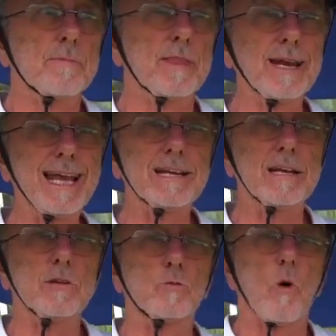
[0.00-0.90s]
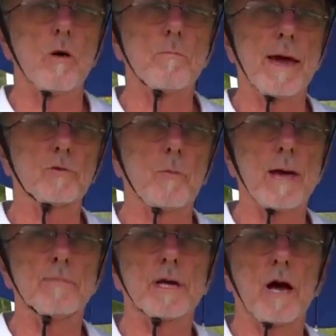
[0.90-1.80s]
The lignin is what makes
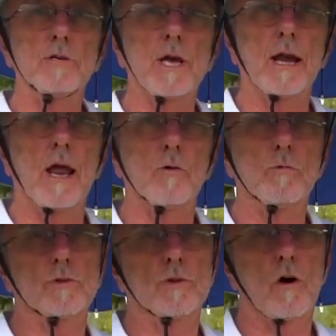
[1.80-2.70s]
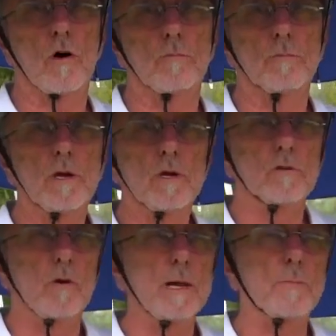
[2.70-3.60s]
paper go yellow with time.
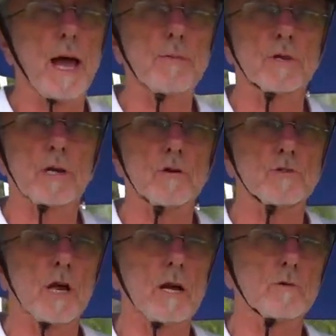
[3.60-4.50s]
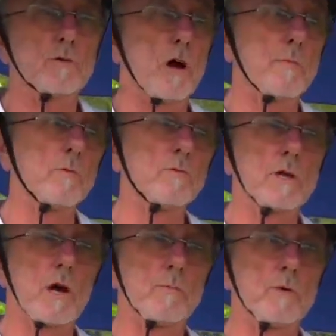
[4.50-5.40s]
So any paper that goes yellow with time, I
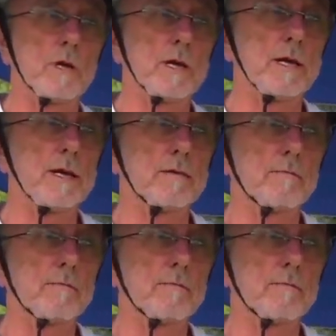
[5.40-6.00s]
wouldn't go putting it in.